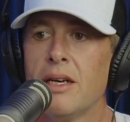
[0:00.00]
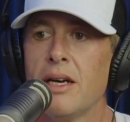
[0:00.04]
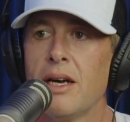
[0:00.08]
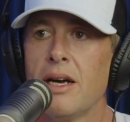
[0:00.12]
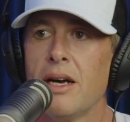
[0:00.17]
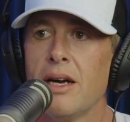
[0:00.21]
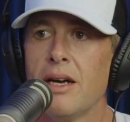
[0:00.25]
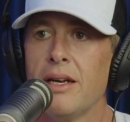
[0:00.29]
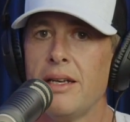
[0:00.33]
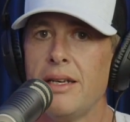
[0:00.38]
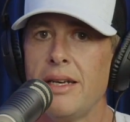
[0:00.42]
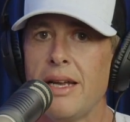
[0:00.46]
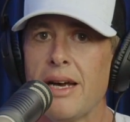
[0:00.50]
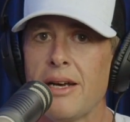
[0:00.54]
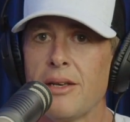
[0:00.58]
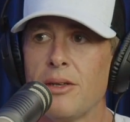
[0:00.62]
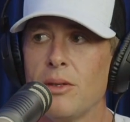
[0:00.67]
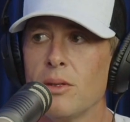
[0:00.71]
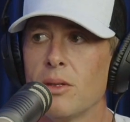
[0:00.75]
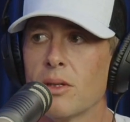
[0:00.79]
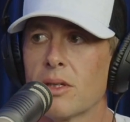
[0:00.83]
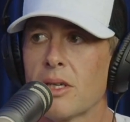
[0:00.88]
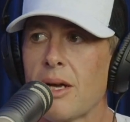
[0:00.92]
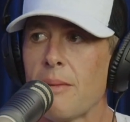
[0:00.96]
And now
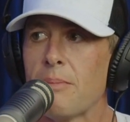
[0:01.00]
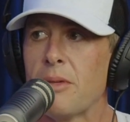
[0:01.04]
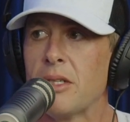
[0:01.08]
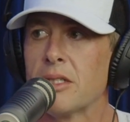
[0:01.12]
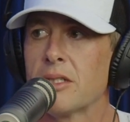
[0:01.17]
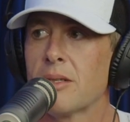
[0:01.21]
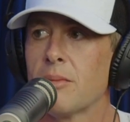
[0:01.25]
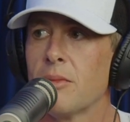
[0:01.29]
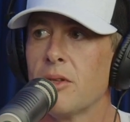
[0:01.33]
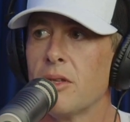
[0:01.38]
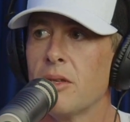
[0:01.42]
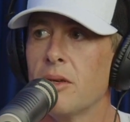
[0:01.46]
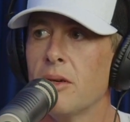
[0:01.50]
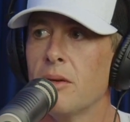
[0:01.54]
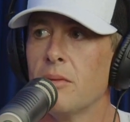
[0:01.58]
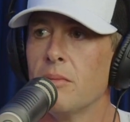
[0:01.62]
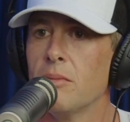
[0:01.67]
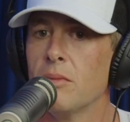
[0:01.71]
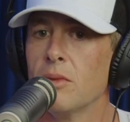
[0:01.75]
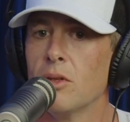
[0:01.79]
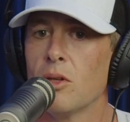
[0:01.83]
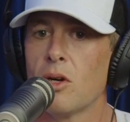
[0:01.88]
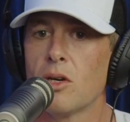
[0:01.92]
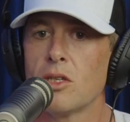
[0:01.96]
you look up and some of the
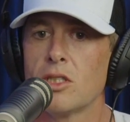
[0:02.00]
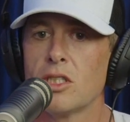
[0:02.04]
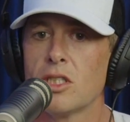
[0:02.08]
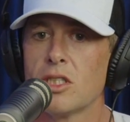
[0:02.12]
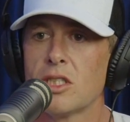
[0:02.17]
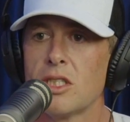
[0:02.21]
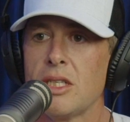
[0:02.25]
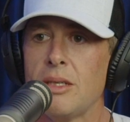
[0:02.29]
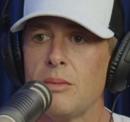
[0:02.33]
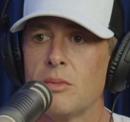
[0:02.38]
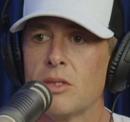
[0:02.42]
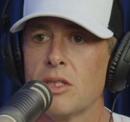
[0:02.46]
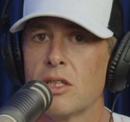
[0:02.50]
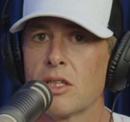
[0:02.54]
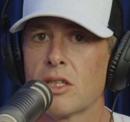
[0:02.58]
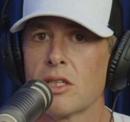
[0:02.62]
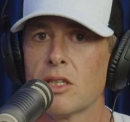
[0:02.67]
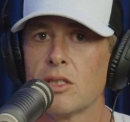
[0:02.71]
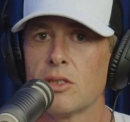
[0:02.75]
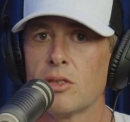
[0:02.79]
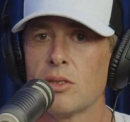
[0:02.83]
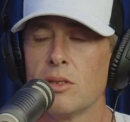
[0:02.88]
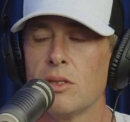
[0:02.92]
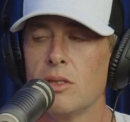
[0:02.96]
largest teams in the
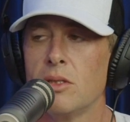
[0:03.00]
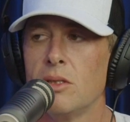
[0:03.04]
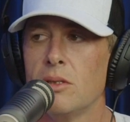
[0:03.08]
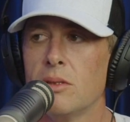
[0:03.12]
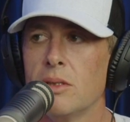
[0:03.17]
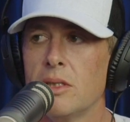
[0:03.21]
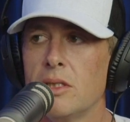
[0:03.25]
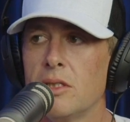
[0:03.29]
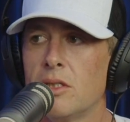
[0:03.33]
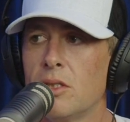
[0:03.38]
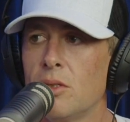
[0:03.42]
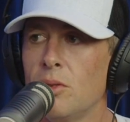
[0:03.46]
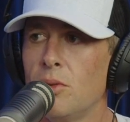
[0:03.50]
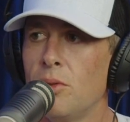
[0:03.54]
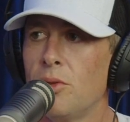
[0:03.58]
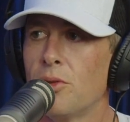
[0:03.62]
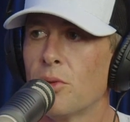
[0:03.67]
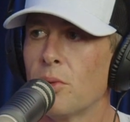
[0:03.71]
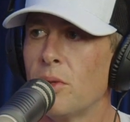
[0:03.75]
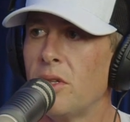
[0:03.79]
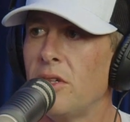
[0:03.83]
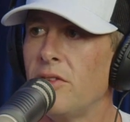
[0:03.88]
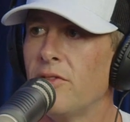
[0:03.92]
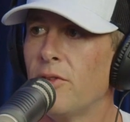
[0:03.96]
country are doing $200,
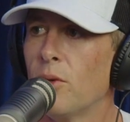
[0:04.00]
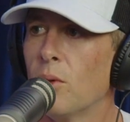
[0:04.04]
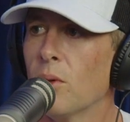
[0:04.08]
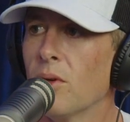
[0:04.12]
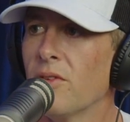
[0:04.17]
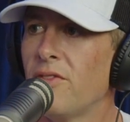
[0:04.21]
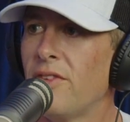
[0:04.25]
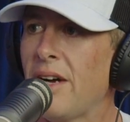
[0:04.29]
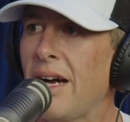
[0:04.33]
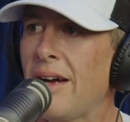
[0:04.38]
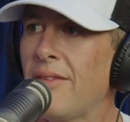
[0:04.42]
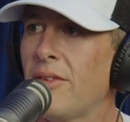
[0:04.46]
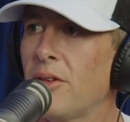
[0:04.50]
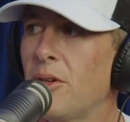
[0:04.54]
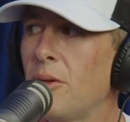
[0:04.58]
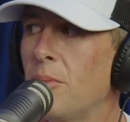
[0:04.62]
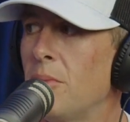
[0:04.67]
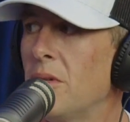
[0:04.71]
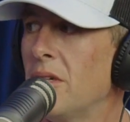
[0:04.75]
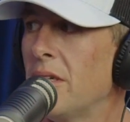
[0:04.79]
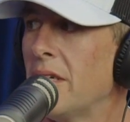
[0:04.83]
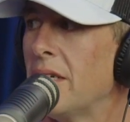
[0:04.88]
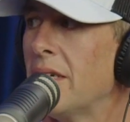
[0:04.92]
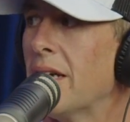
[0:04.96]
$300, $400, $500
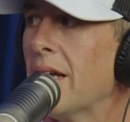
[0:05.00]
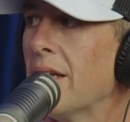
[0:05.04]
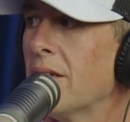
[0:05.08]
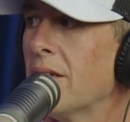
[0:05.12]
million